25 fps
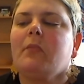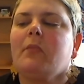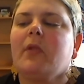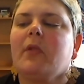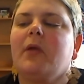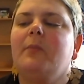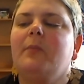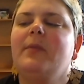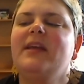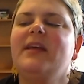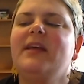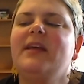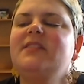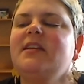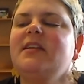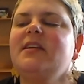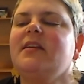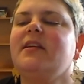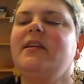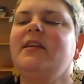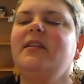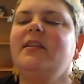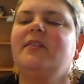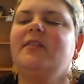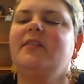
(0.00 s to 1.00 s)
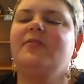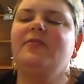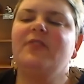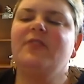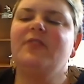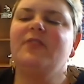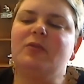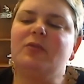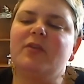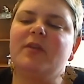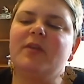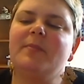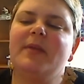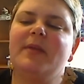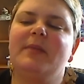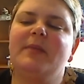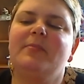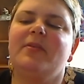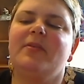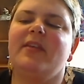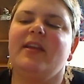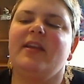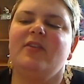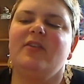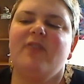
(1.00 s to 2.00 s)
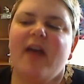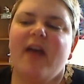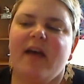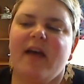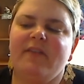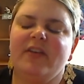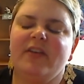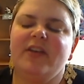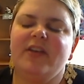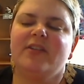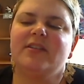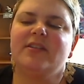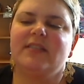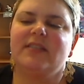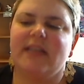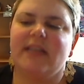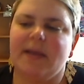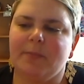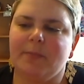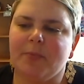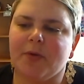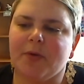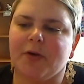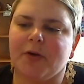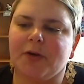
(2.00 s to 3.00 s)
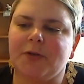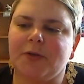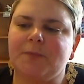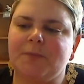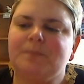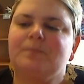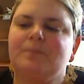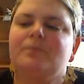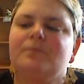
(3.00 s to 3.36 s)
basically, the fewer people that you have in your sample,